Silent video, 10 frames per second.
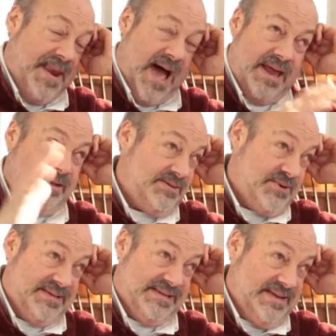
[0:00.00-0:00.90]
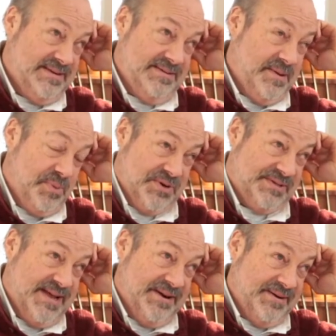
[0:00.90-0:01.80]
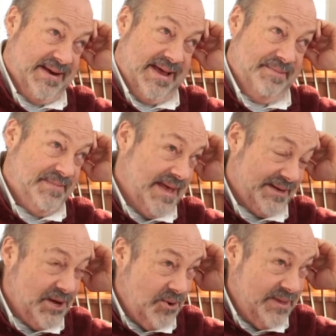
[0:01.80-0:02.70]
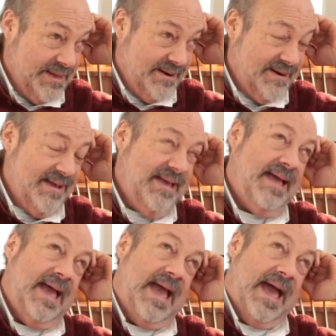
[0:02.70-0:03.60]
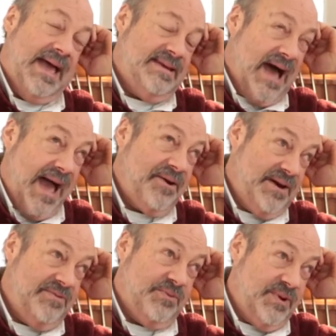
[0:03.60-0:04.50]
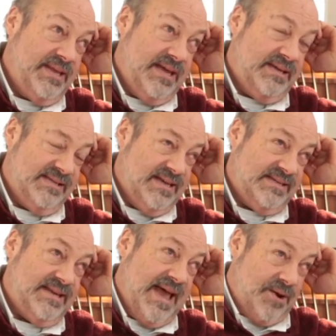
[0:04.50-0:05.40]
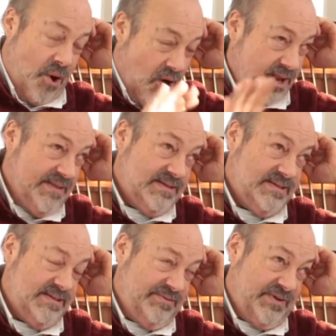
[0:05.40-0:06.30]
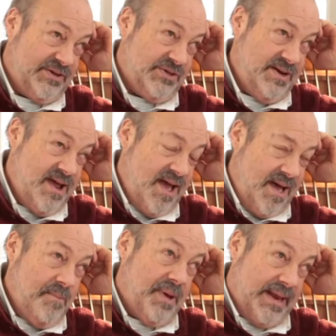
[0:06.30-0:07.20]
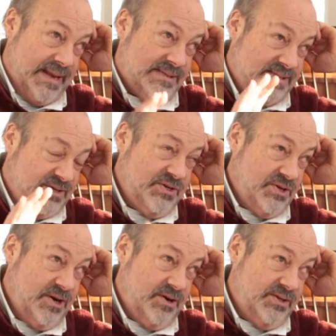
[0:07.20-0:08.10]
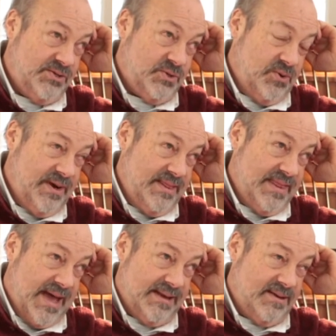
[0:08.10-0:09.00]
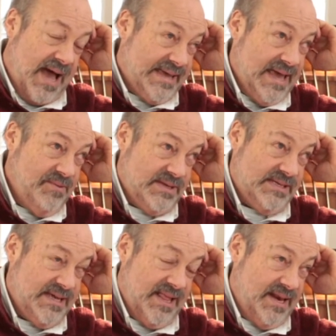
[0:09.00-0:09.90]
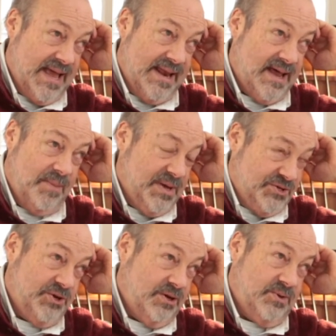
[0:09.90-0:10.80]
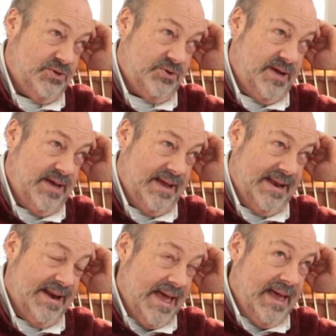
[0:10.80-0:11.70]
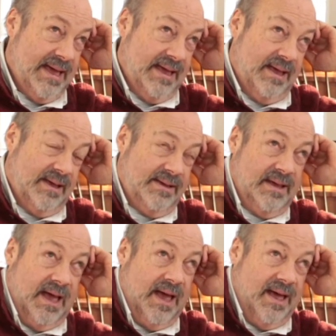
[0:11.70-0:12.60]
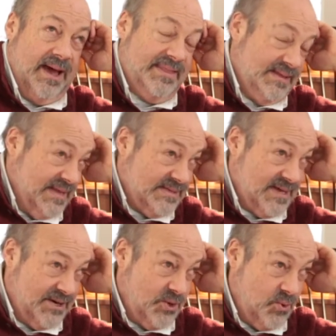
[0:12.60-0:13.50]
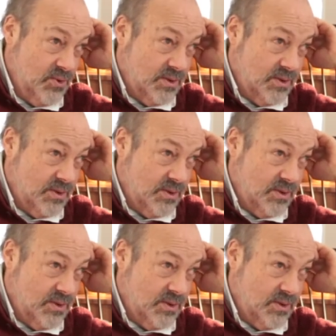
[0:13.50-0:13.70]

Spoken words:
not a Streisand impersonator, and I'm not going there. And I don't even really exist, and all of this is a fiction, but it's such a darn good story that I can't wait to tell it, and I'll bet you're going to enjoy it. And I think that's kind of cool.